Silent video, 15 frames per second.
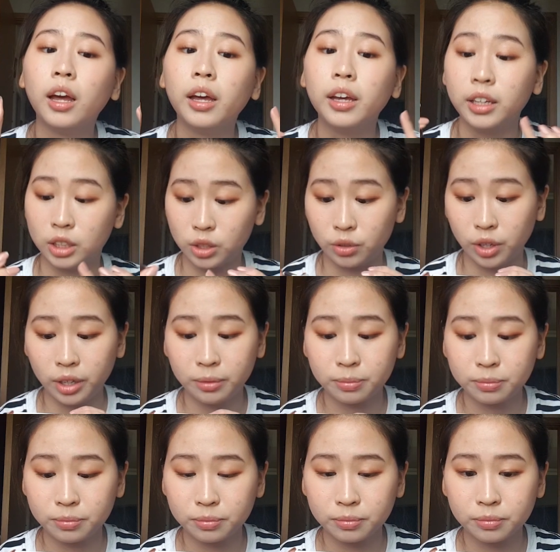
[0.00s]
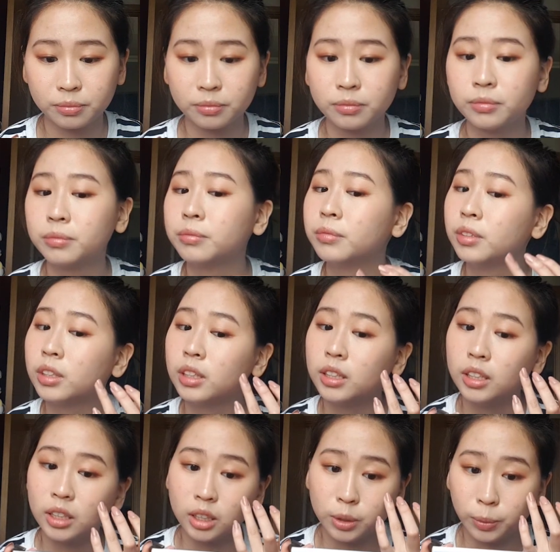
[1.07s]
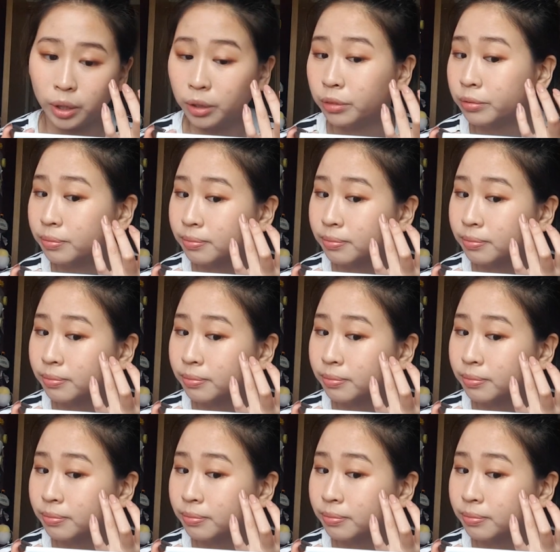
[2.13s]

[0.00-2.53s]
It's great as well.